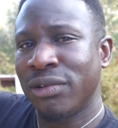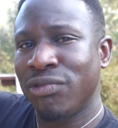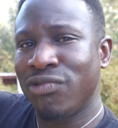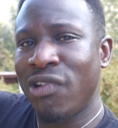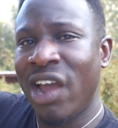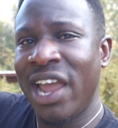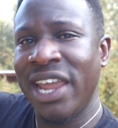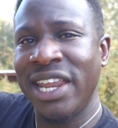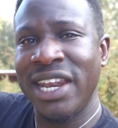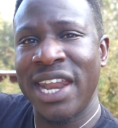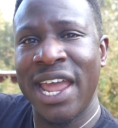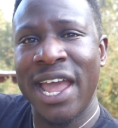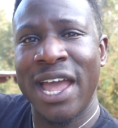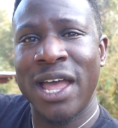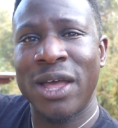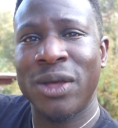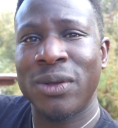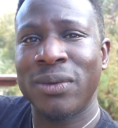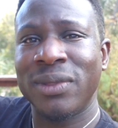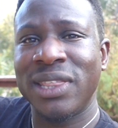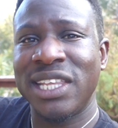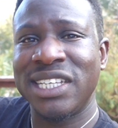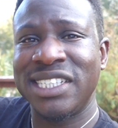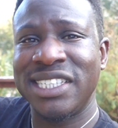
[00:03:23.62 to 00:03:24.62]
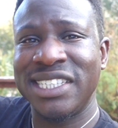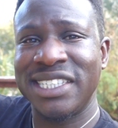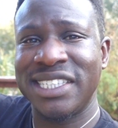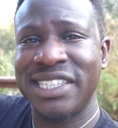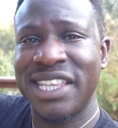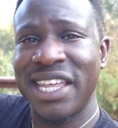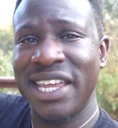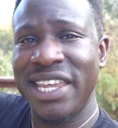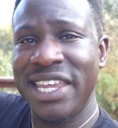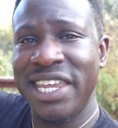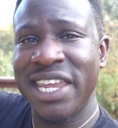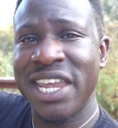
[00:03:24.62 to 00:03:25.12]
Right now, this is
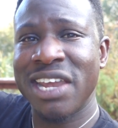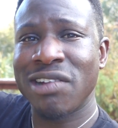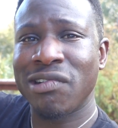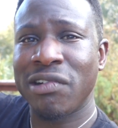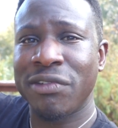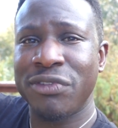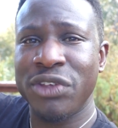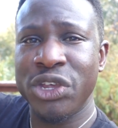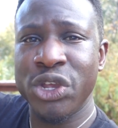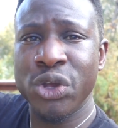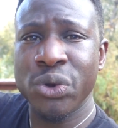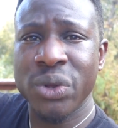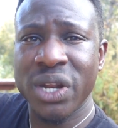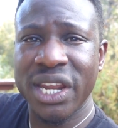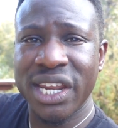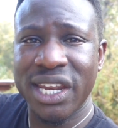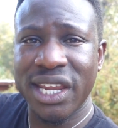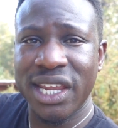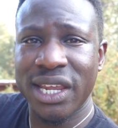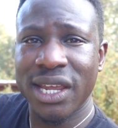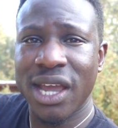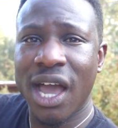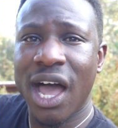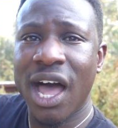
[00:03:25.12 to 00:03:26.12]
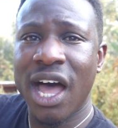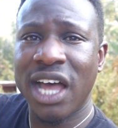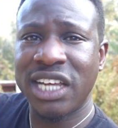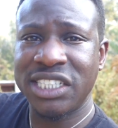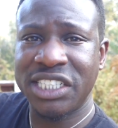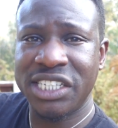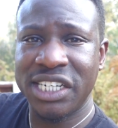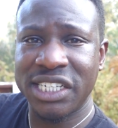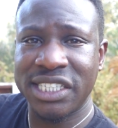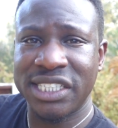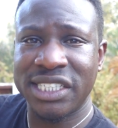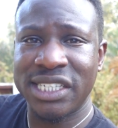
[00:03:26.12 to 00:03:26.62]
the year of unity.
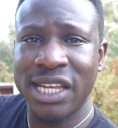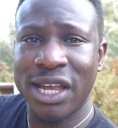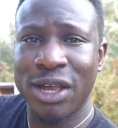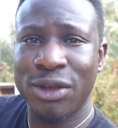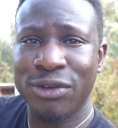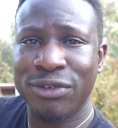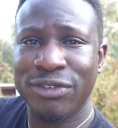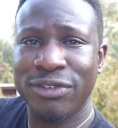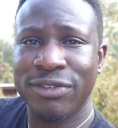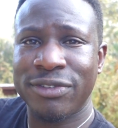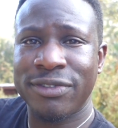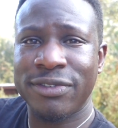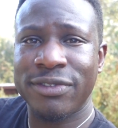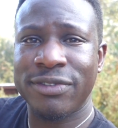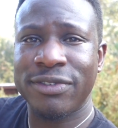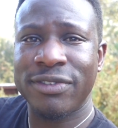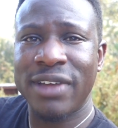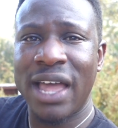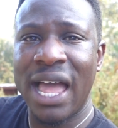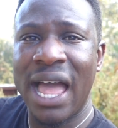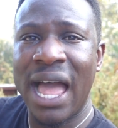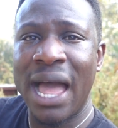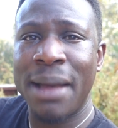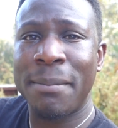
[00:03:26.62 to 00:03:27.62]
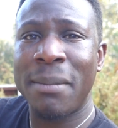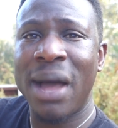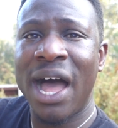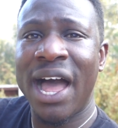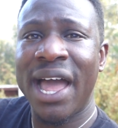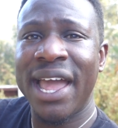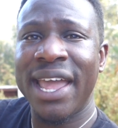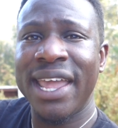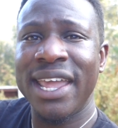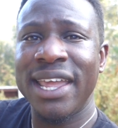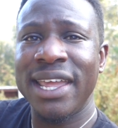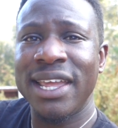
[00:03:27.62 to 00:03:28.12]
Ask yourself, am
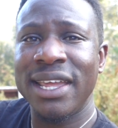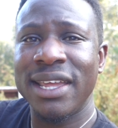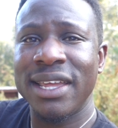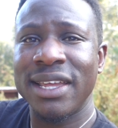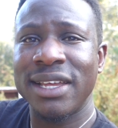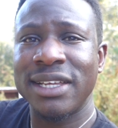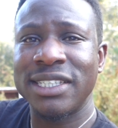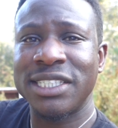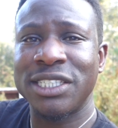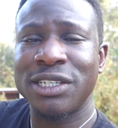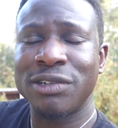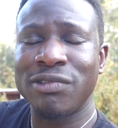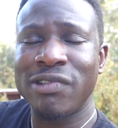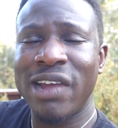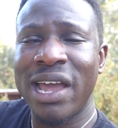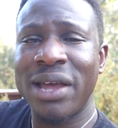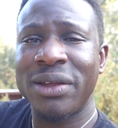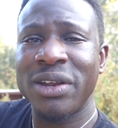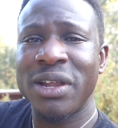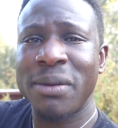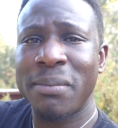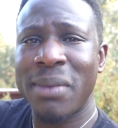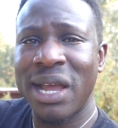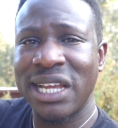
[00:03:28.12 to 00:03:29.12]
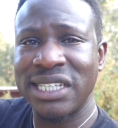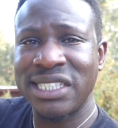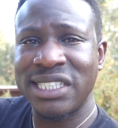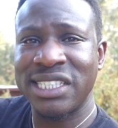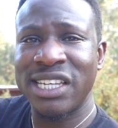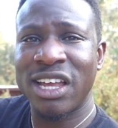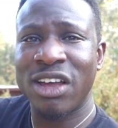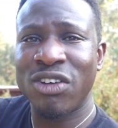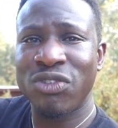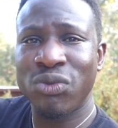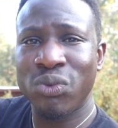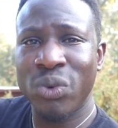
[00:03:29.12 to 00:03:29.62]
I surrounding
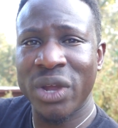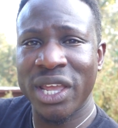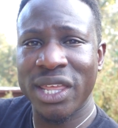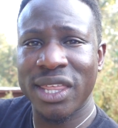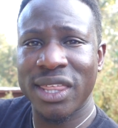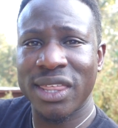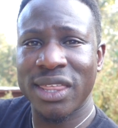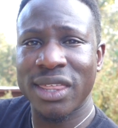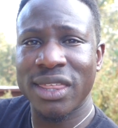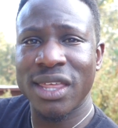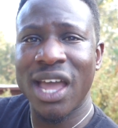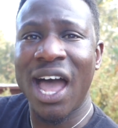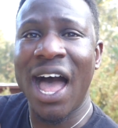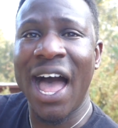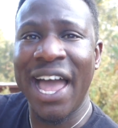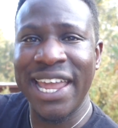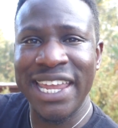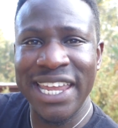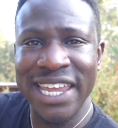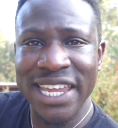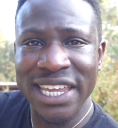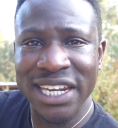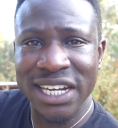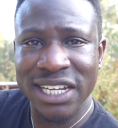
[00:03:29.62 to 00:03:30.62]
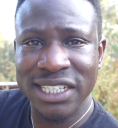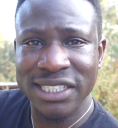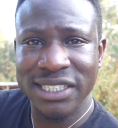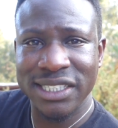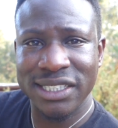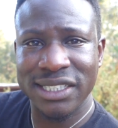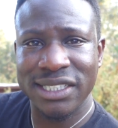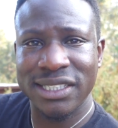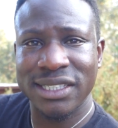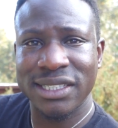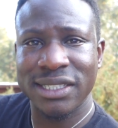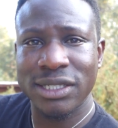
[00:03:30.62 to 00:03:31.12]
myself with
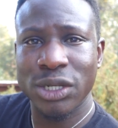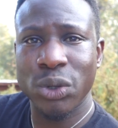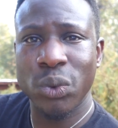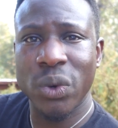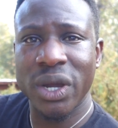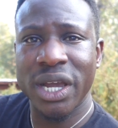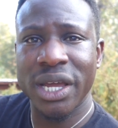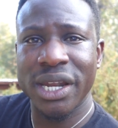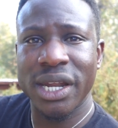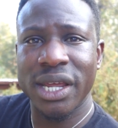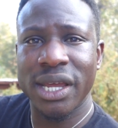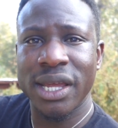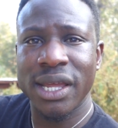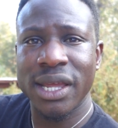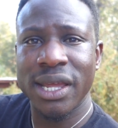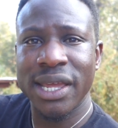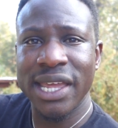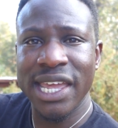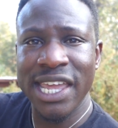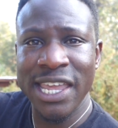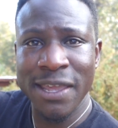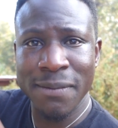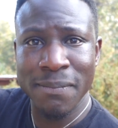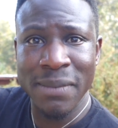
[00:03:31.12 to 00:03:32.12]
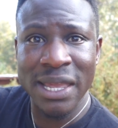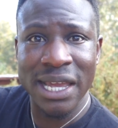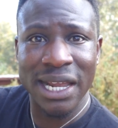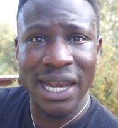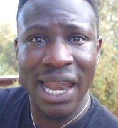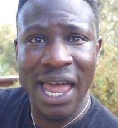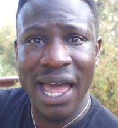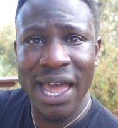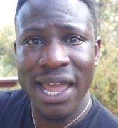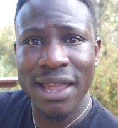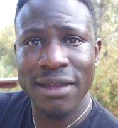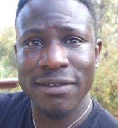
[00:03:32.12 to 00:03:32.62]
hyenas who are gonna eat me
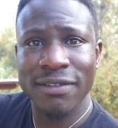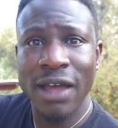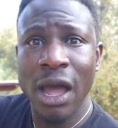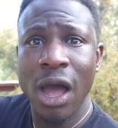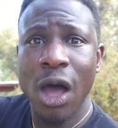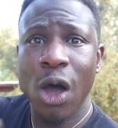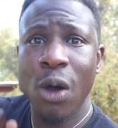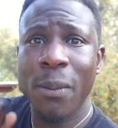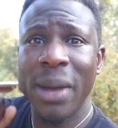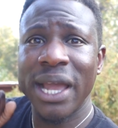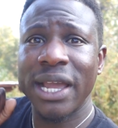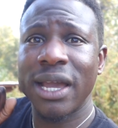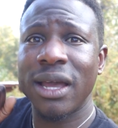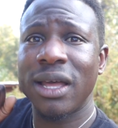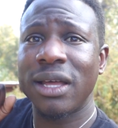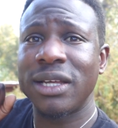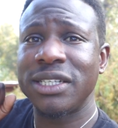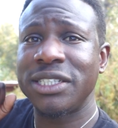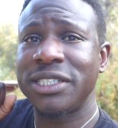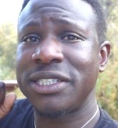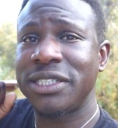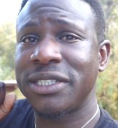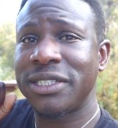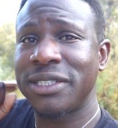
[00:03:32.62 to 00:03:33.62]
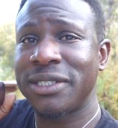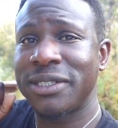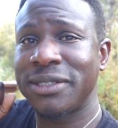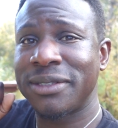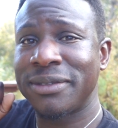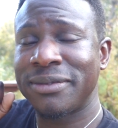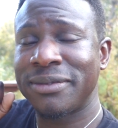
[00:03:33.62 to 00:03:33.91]
alive? Oh my gosh.